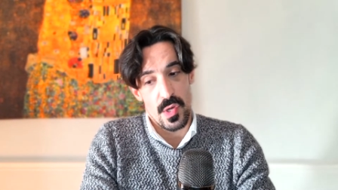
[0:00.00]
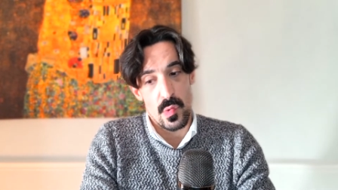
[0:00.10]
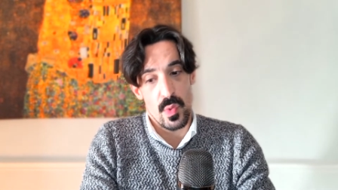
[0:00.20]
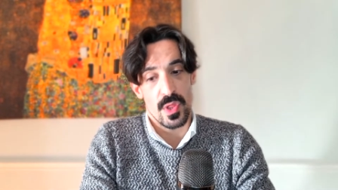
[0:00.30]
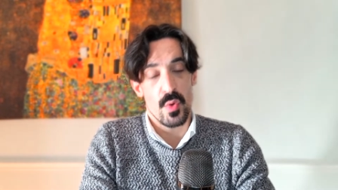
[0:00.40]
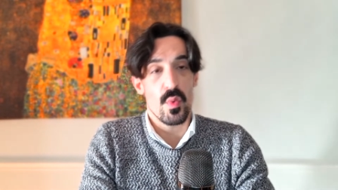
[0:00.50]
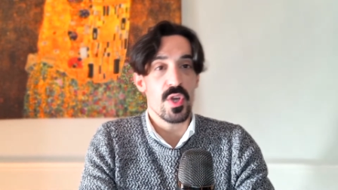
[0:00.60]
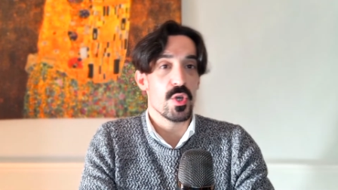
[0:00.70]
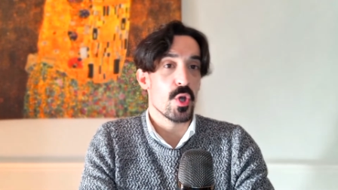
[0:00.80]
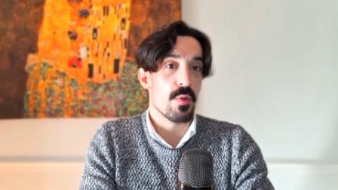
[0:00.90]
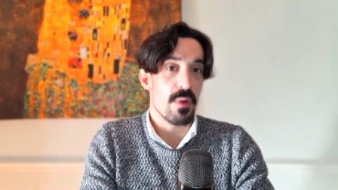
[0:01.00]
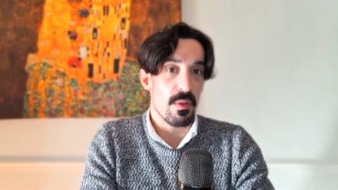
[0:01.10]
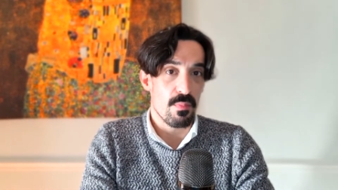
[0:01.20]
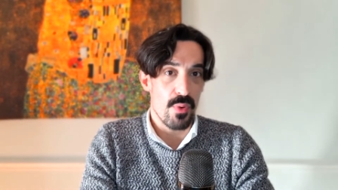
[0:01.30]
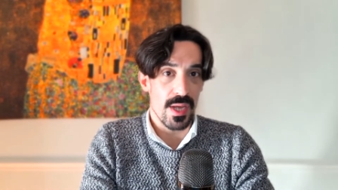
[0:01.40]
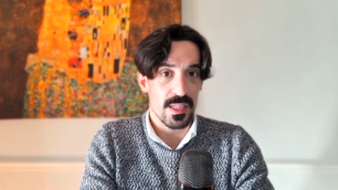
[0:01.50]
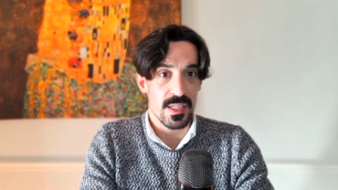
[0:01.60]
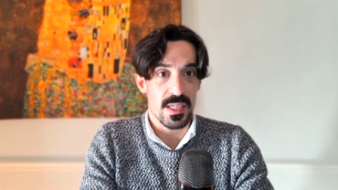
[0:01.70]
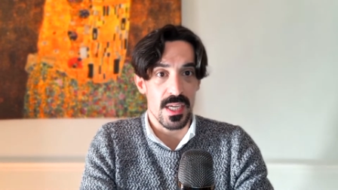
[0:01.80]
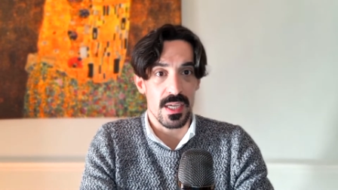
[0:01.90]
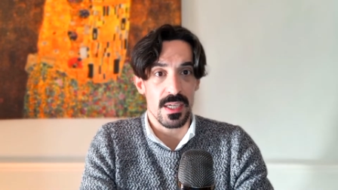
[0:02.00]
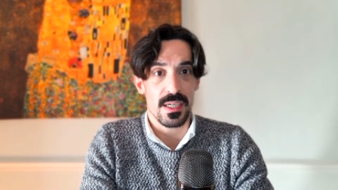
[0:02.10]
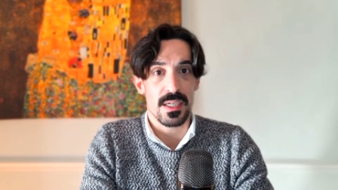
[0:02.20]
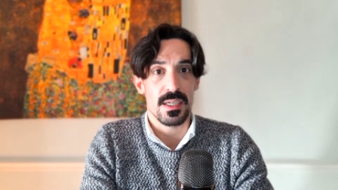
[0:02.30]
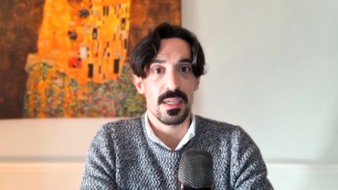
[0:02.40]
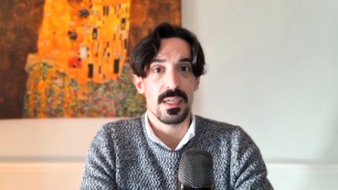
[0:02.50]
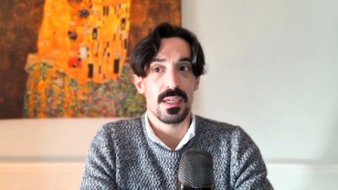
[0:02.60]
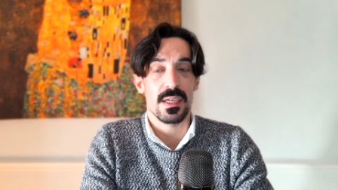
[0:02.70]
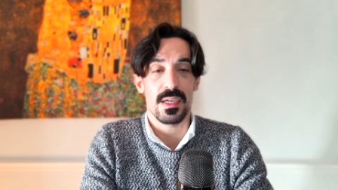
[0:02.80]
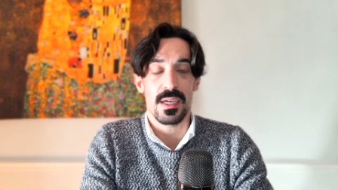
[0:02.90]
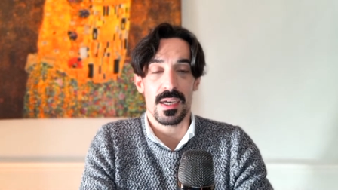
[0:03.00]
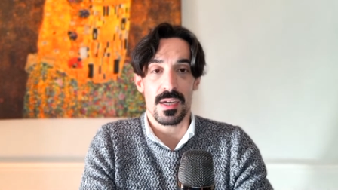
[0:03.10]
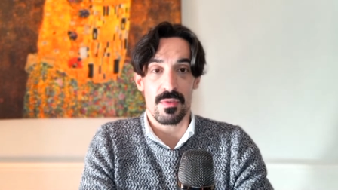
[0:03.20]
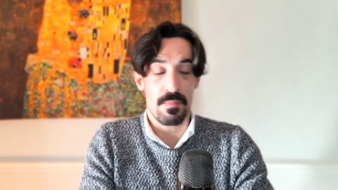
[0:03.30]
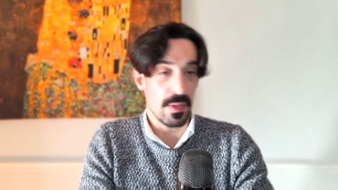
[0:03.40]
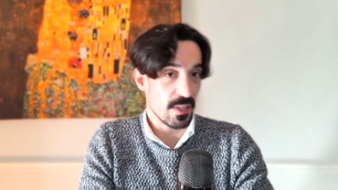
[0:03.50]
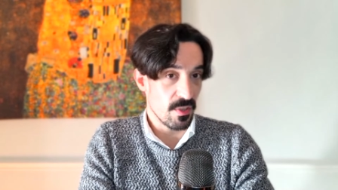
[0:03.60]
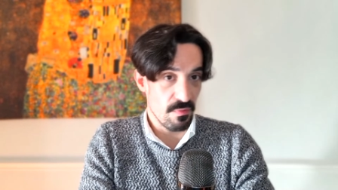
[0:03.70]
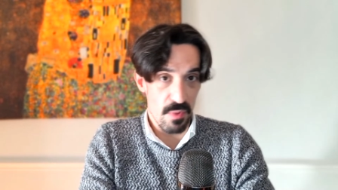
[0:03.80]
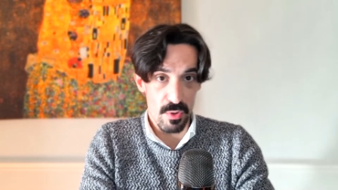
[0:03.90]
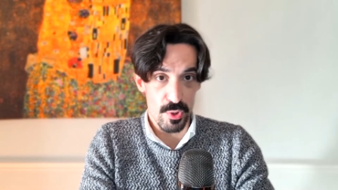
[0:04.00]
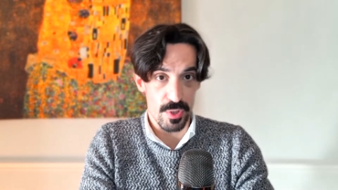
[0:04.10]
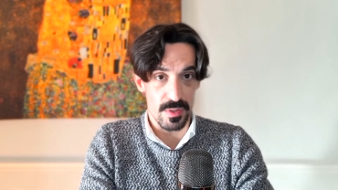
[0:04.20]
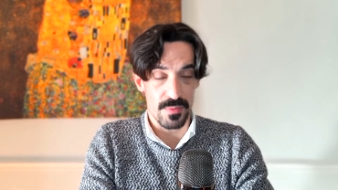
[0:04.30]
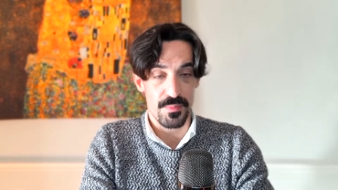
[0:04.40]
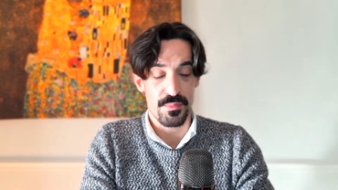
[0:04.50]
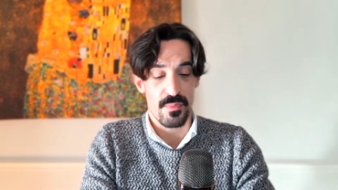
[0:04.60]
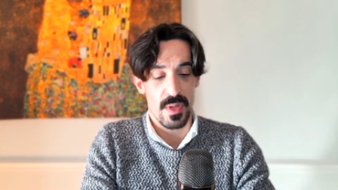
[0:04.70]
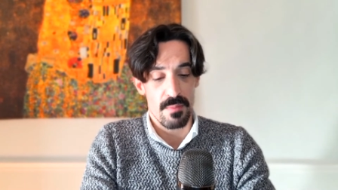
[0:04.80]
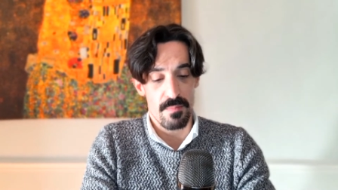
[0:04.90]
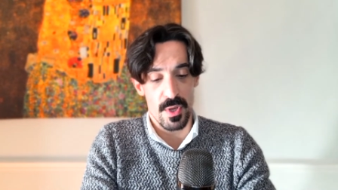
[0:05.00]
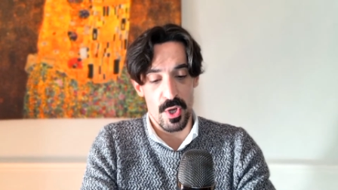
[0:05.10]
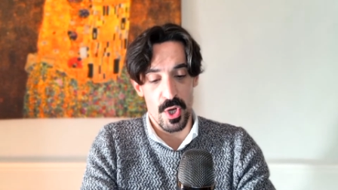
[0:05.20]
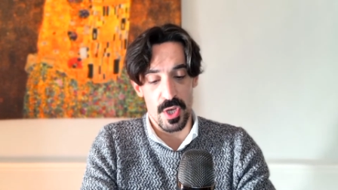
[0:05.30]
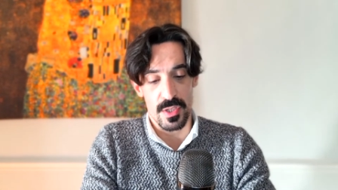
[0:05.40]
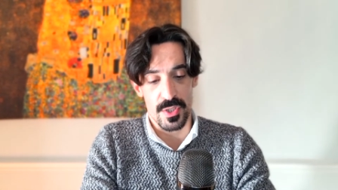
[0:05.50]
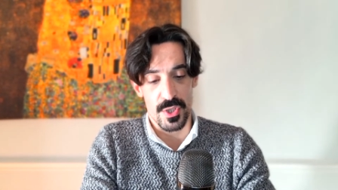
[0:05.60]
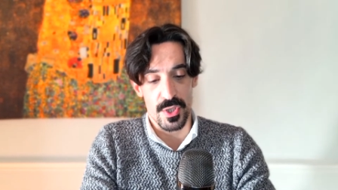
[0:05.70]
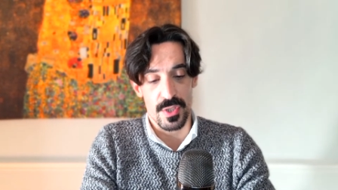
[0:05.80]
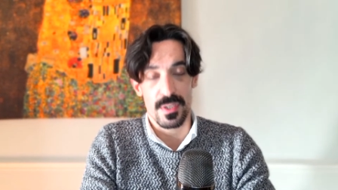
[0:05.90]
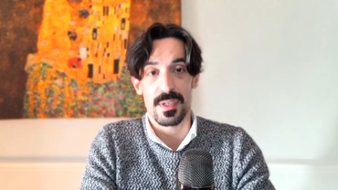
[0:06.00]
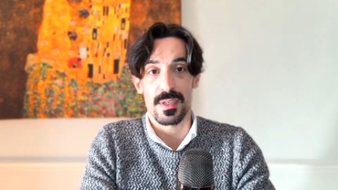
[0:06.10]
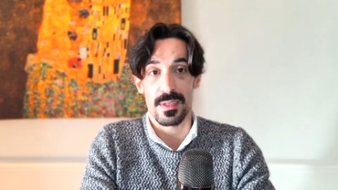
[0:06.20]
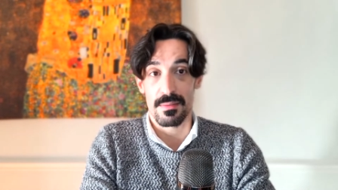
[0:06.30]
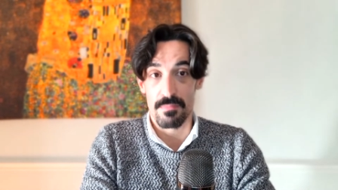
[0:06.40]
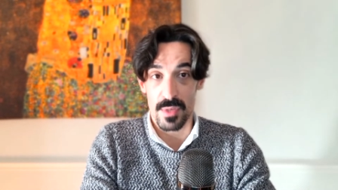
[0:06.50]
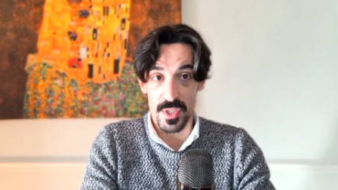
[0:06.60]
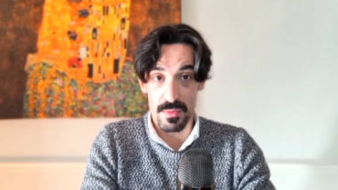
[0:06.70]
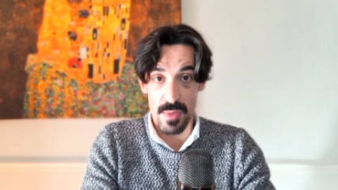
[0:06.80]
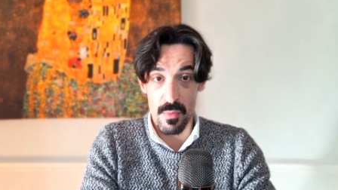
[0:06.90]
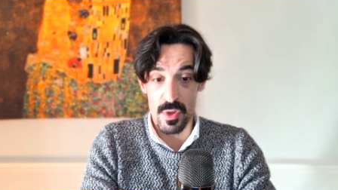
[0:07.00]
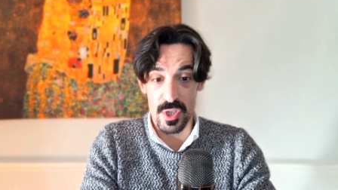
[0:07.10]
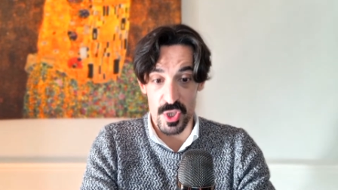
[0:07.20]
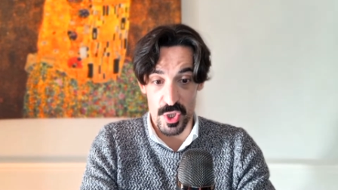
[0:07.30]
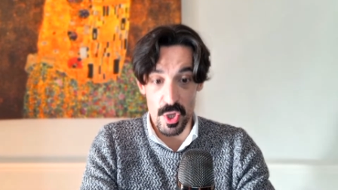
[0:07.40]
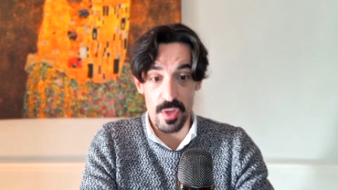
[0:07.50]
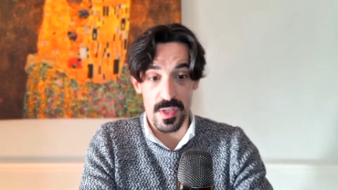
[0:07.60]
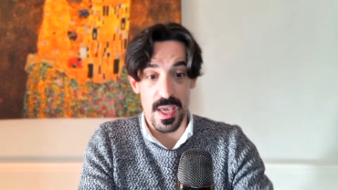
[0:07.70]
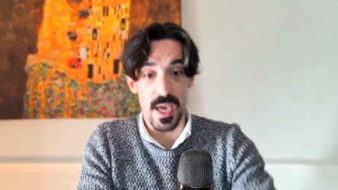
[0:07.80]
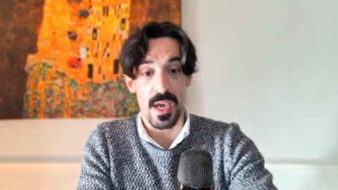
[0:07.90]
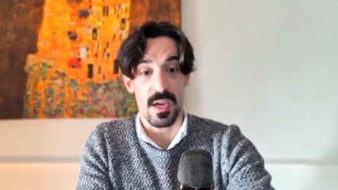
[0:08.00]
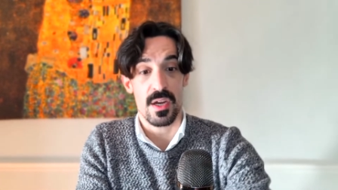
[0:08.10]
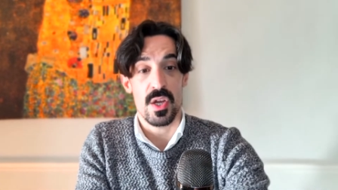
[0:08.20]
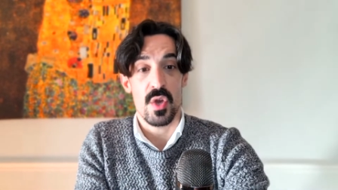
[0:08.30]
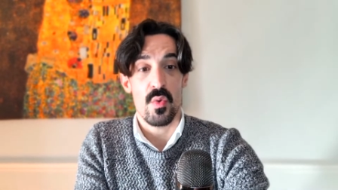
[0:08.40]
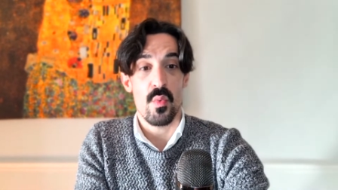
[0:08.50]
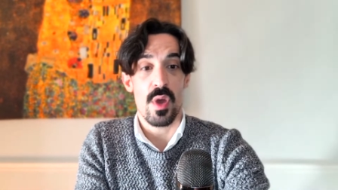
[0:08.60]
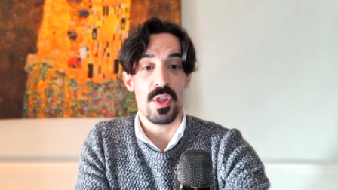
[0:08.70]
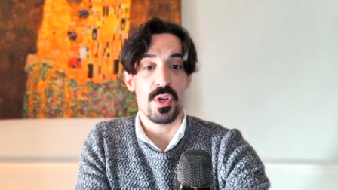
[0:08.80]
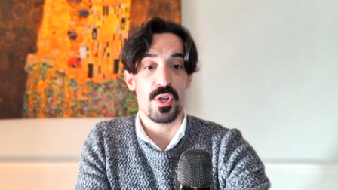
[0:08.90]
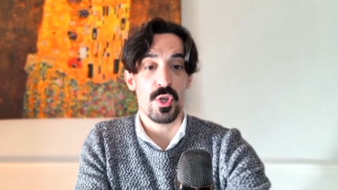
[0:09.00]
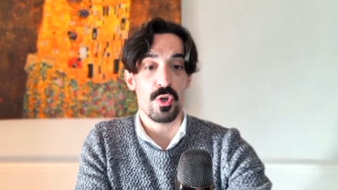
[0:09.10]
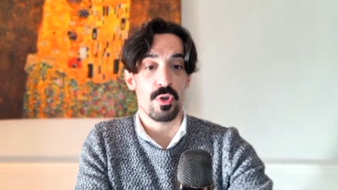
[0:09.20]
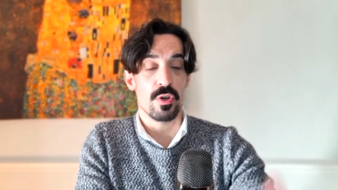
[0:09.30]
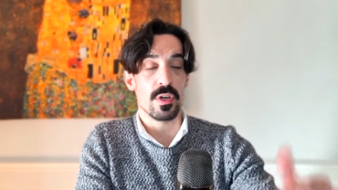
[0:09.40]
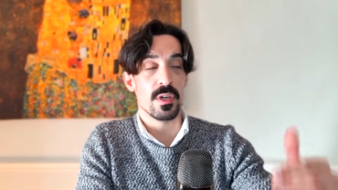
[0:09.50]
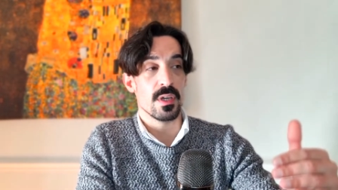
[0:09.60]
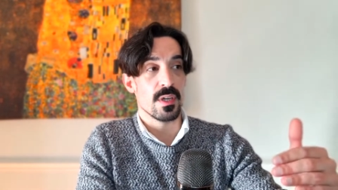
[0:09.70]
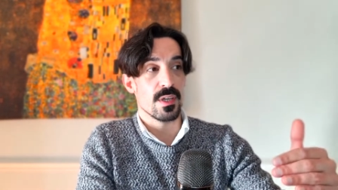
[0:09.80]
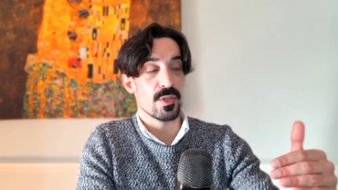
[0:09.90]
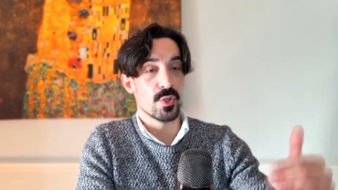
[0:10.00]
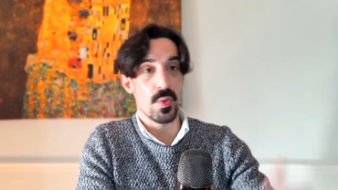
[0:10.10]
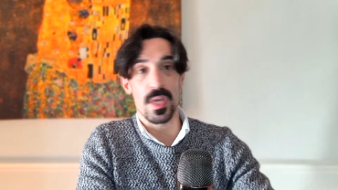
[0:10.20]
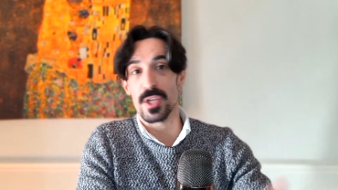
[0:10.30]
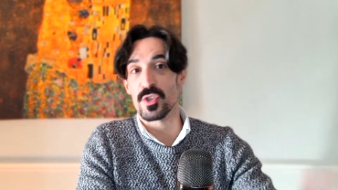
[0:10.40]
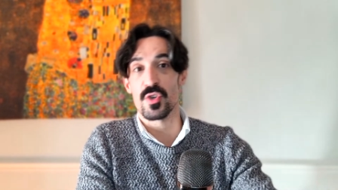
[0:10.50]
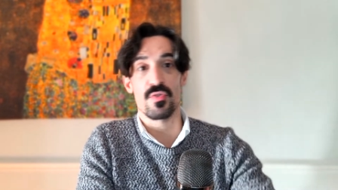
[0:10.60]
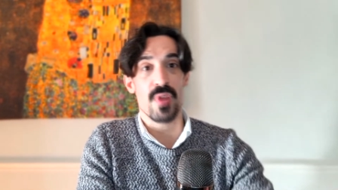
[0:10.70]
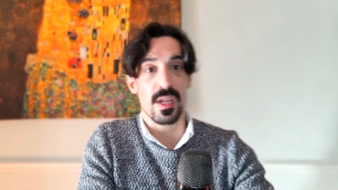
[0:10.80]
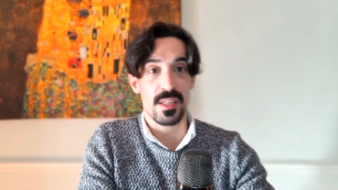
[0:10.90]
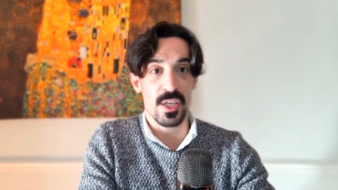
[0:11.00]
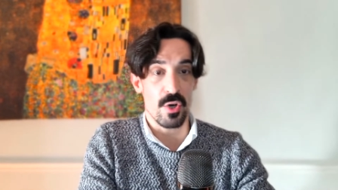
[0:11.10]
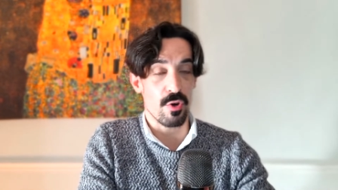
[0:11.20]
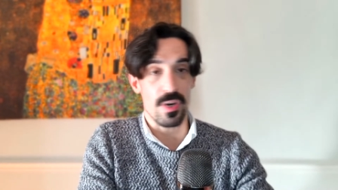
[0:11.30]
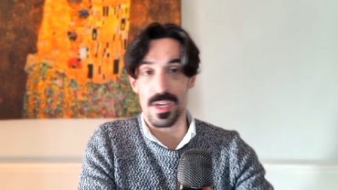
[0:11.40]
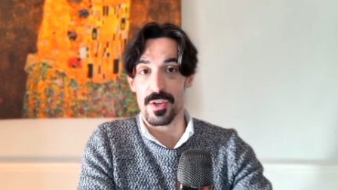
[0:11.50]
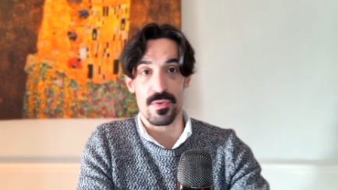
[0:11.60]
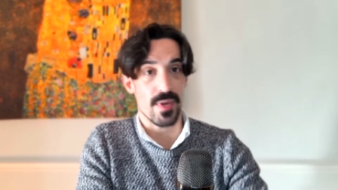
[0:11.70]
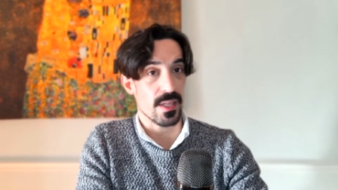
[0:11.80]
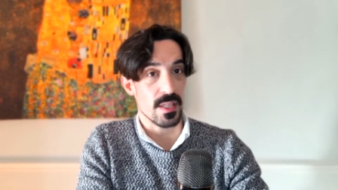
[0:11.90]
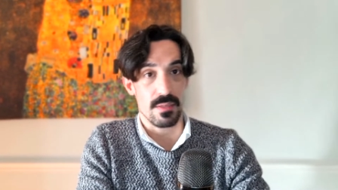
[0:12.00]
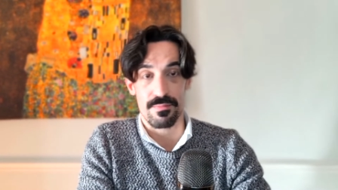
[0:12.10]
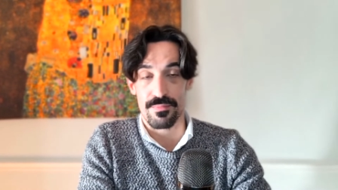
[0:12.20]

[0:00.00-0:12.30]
with the way you go about practicing repetitive motion, because muscle memory does not care whether you're doing it correctly or incorrectly.